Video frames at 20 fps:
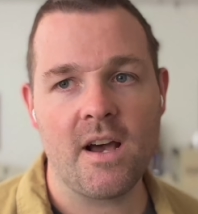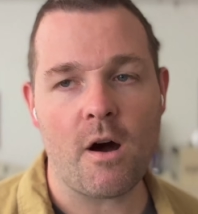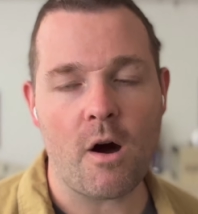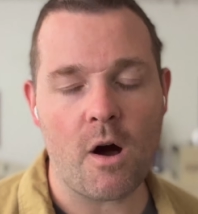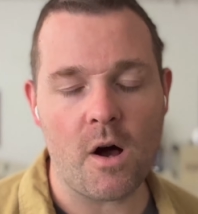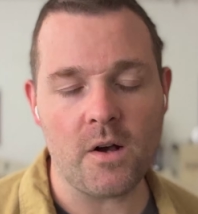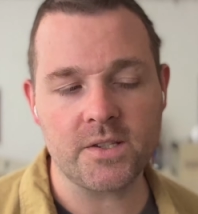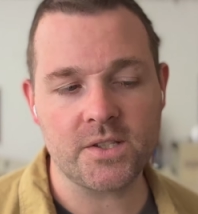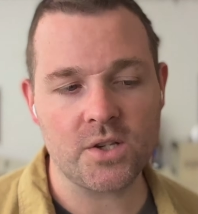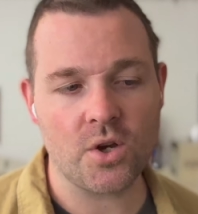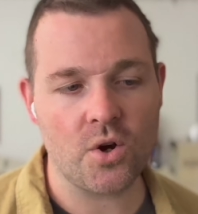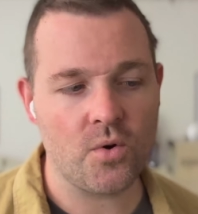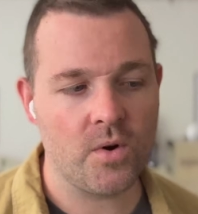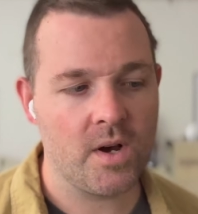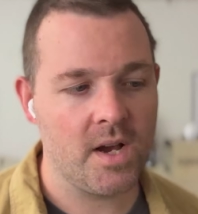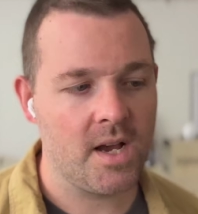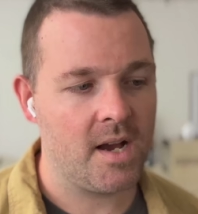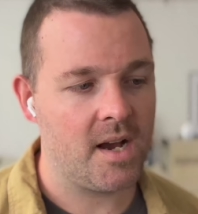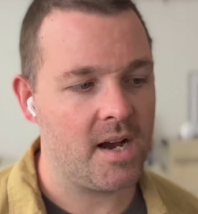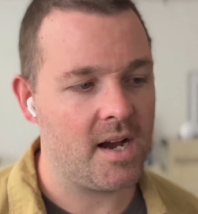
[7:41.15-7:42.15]

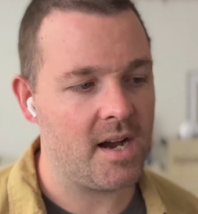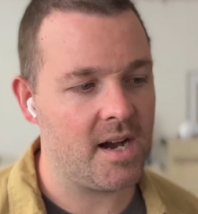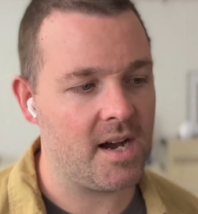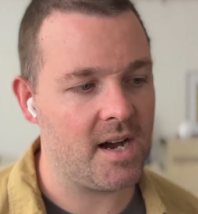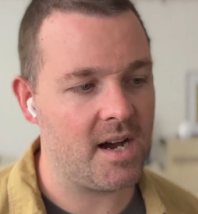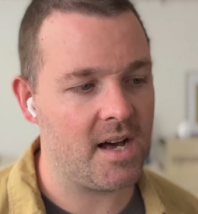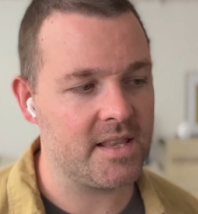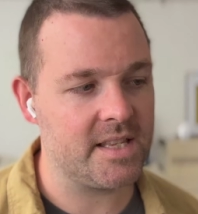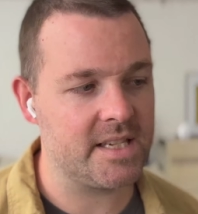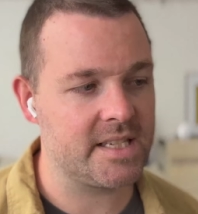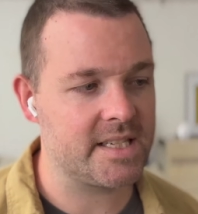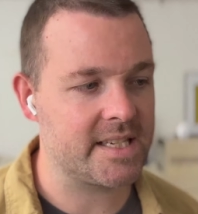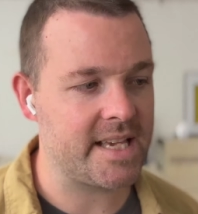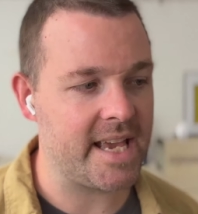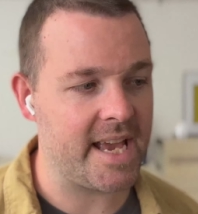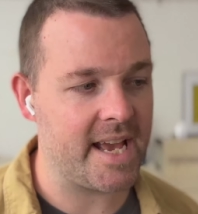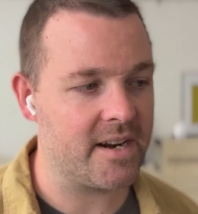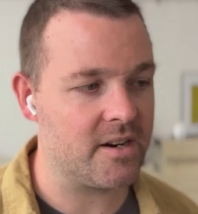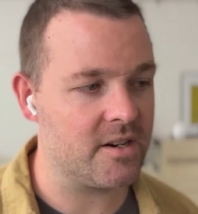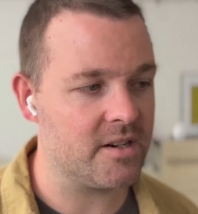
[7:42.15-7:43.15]
Also, this
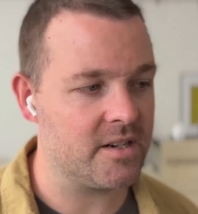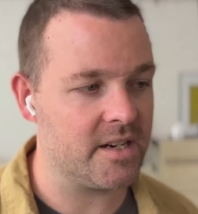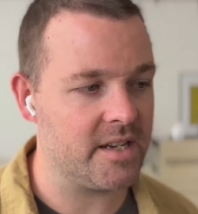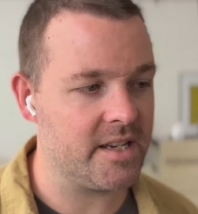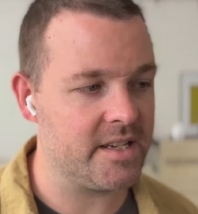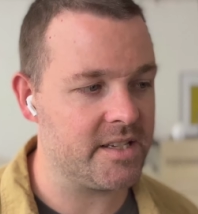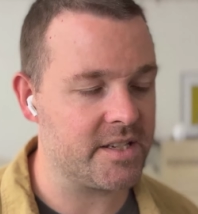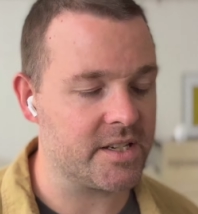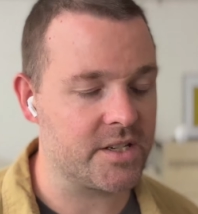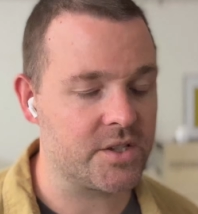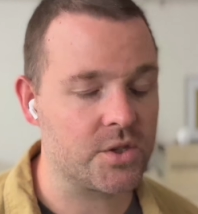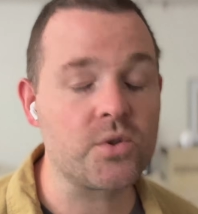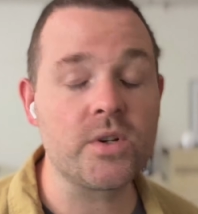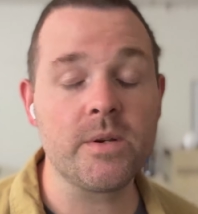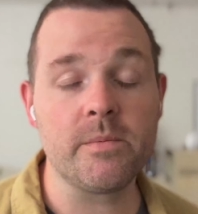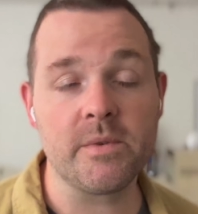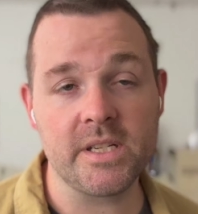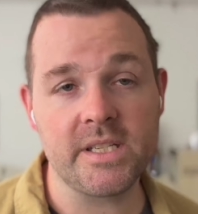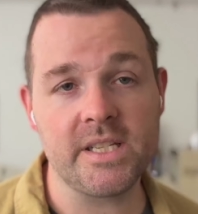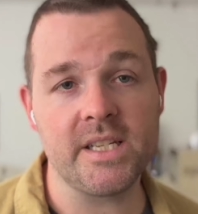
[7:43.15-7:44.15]
scanner is
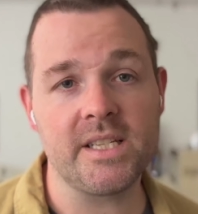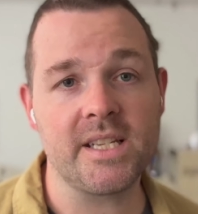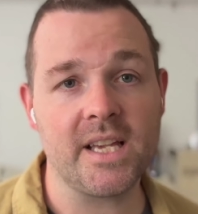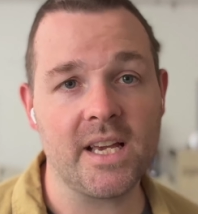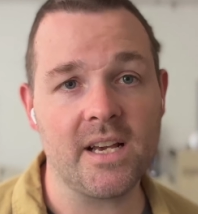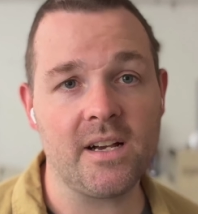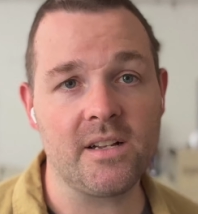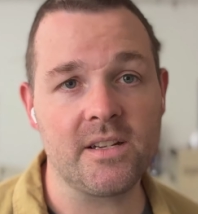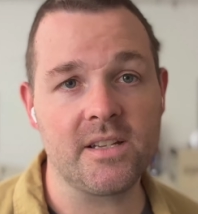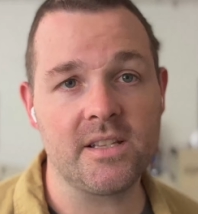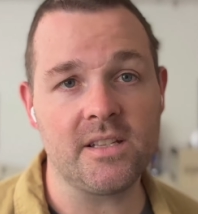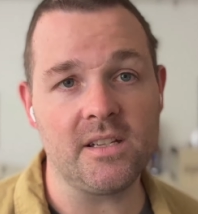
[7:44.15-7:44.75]
extremely detailed.